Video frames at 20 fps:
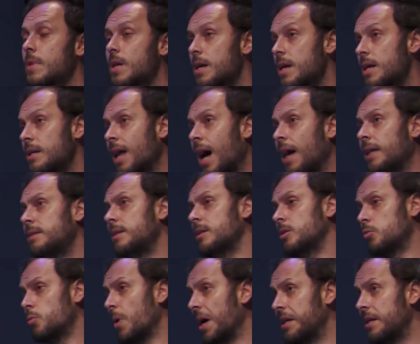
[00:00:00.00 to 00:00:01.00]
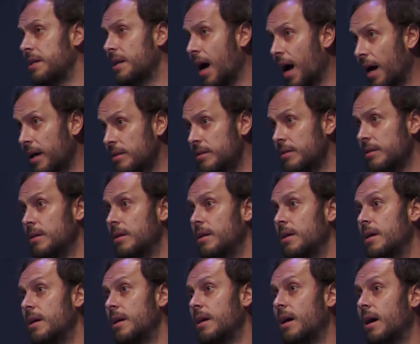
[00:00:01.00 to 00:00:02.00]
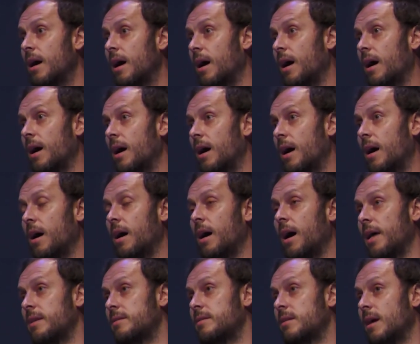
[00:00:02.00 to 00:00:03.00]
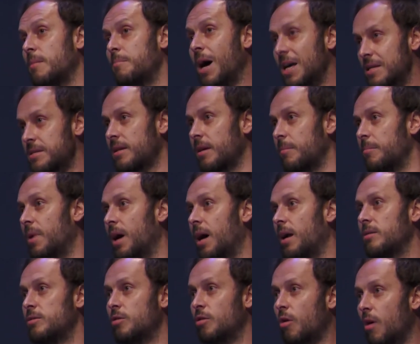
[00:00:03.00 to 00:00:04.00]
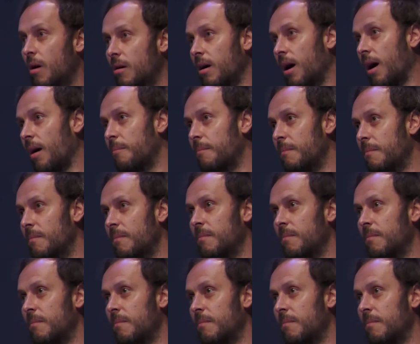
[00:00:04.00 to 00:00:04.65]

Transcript: In nineteen twenty-nine, uh, uh, at a Maskenball, you know, a,